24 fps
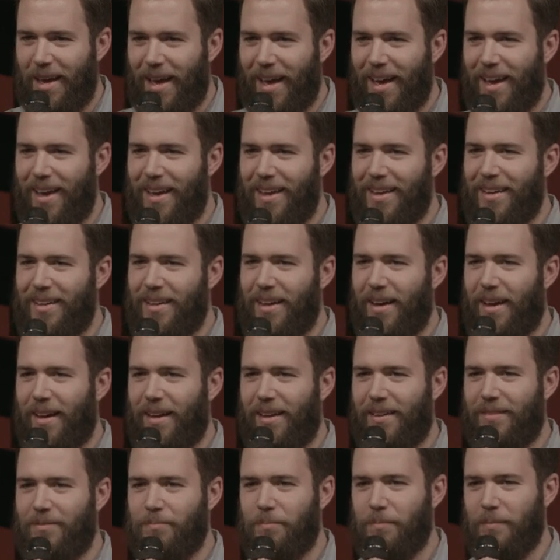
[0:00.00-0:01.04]
Hey,
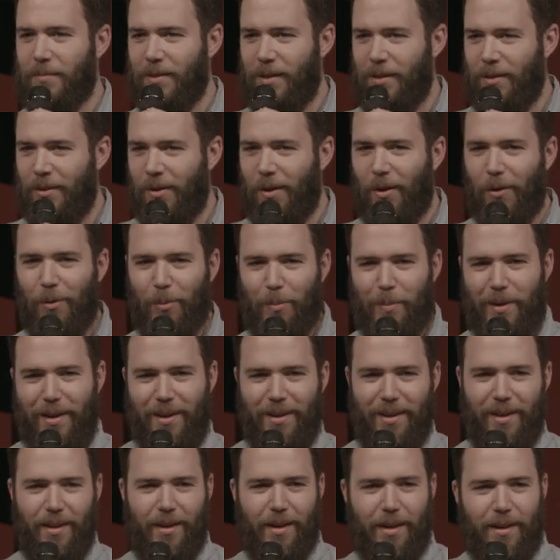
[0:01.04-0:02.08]
um, you know,
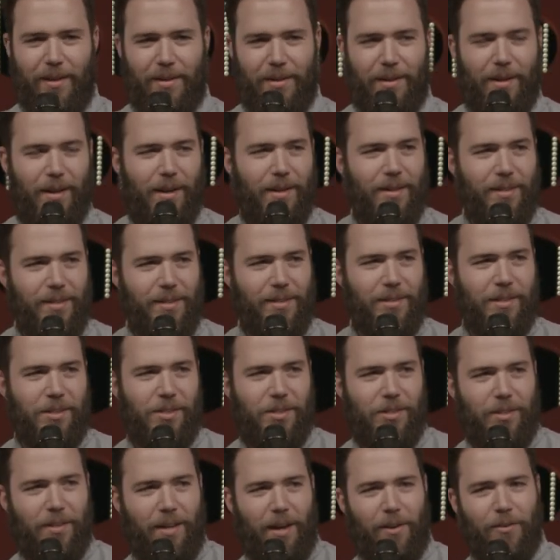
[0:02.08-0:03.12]
buddy, I
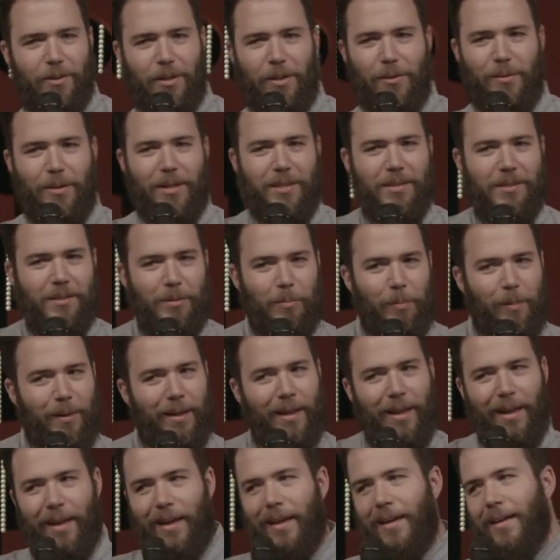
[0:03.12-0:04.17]
sent you that request to
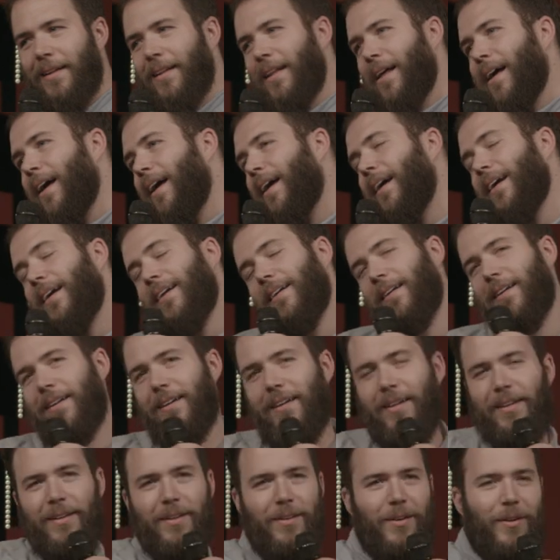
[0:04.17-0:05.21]
play like,
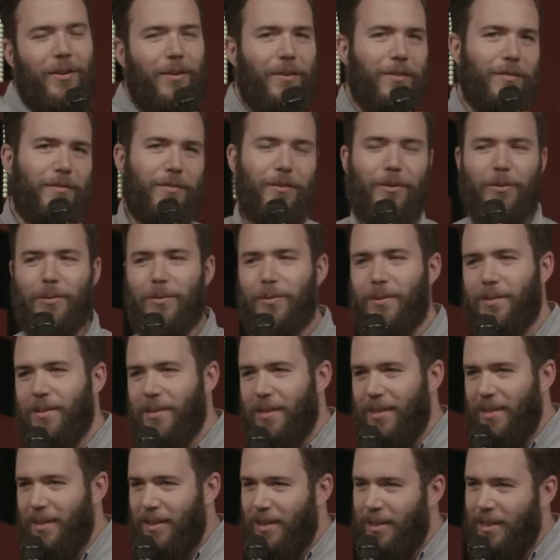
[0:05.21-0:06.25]
you know, a few
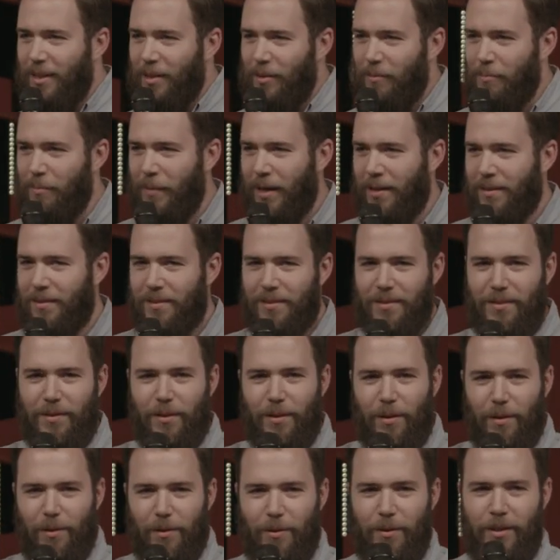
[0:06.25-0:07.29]
months
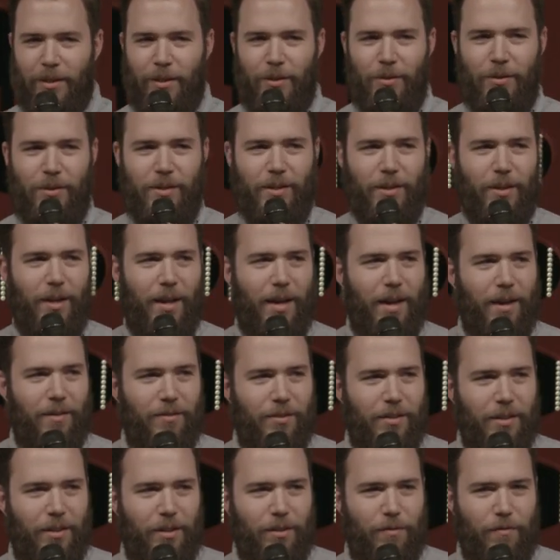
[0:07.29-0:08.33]
ago and you still
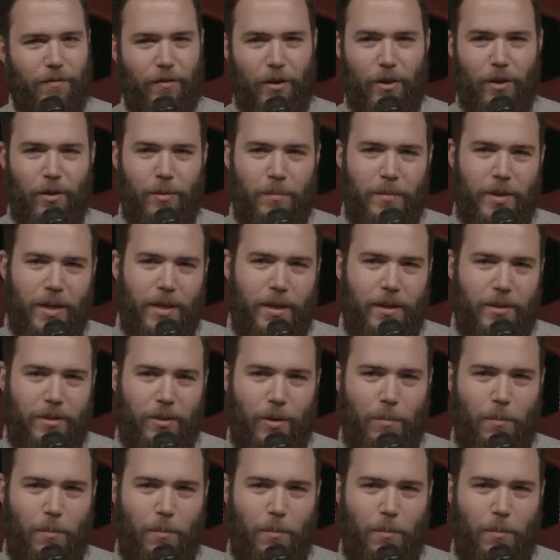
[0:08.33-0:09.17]
haven't confirmed and it's